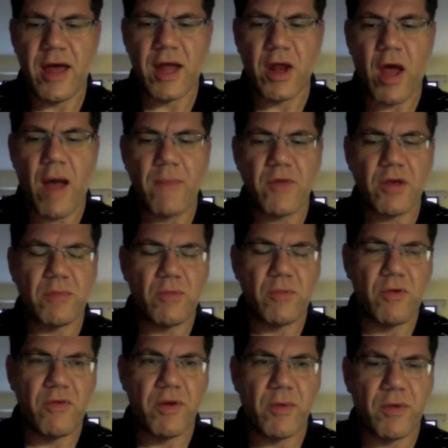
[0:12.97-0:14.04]
an object
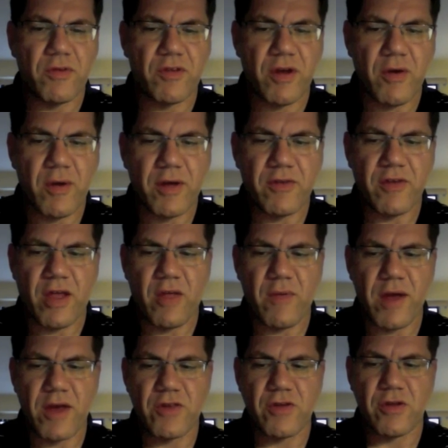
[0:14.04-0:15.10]
moving with zero
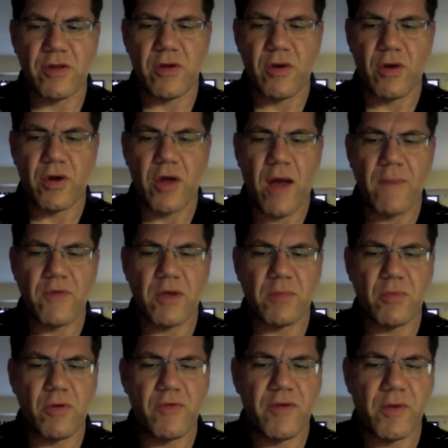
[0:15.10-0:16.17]
acceleration or an object
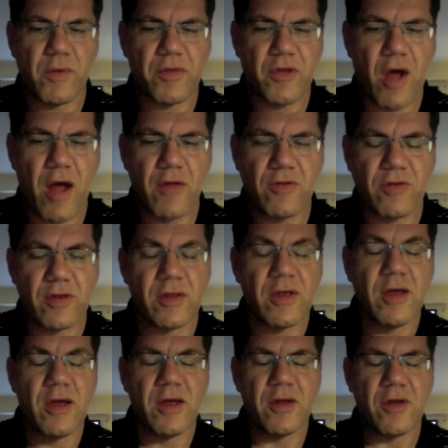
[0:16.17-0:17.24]
moving with constant
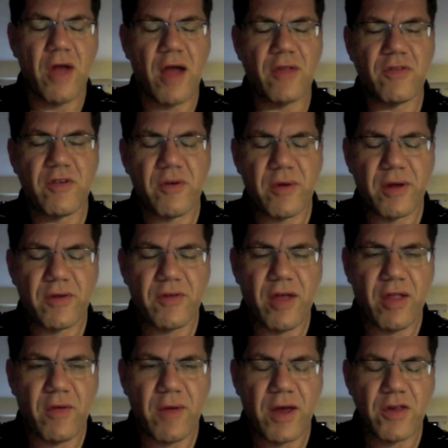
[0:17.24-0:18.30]
non-zero
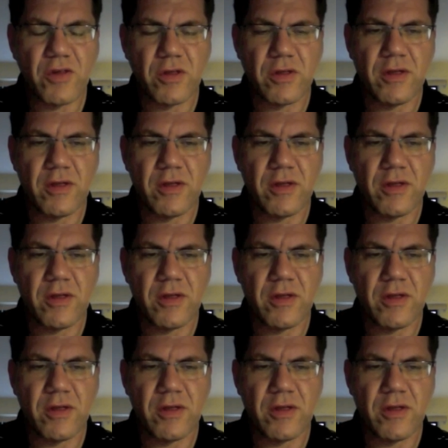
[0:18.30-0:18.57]
acceleration.